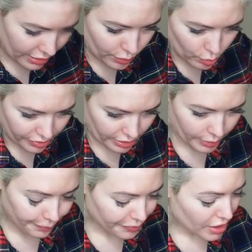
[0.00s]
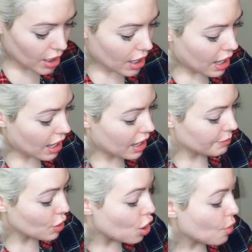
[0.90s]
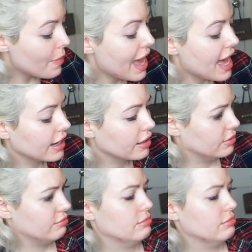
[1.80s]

I have one more thing. Um, oh, MAC